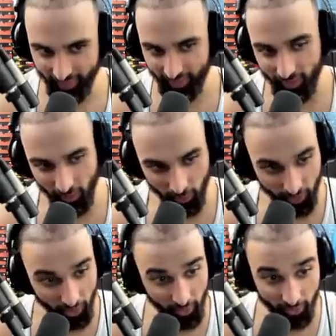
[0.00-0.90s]
So we
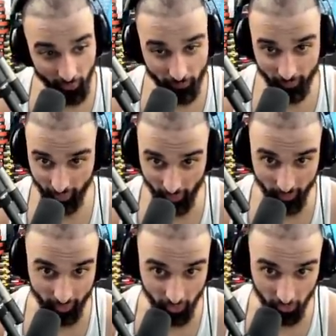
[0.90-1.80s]
go I'm
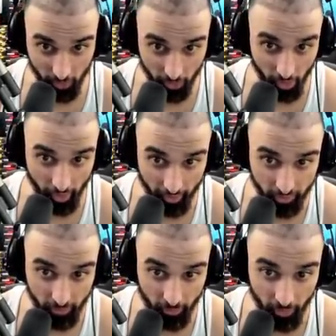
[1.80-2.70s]
like, yo, Mo, honestly,
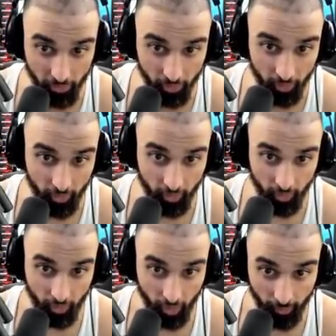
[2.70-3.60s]
bro,
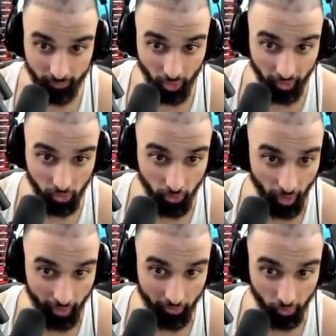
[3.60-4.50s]
I'm trying to do an
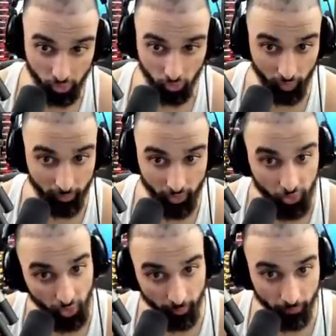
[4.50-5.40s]
IRL stream in
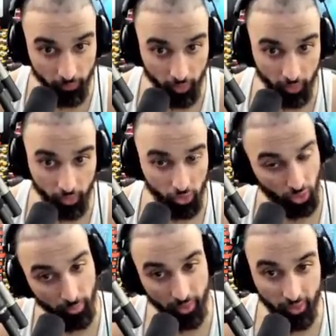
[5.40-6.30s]
gym. So let
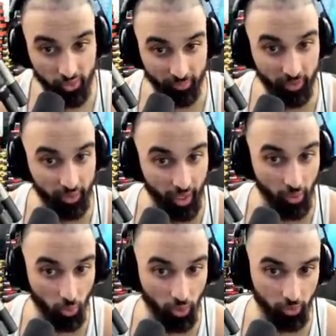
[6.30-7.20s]
me eat something that I
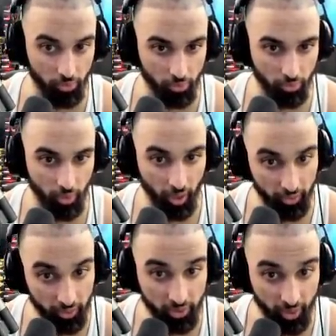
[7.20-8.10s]
want. I
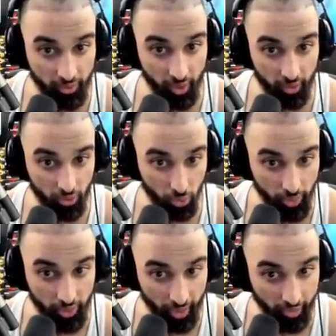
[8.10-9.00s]
understand that you
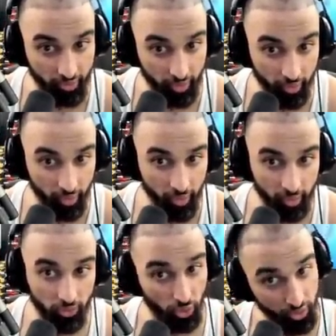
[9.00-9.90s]
eat anything.
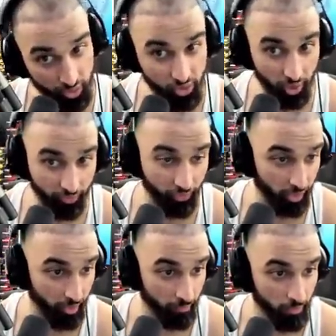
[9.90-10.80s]
So let's get Chick fil A.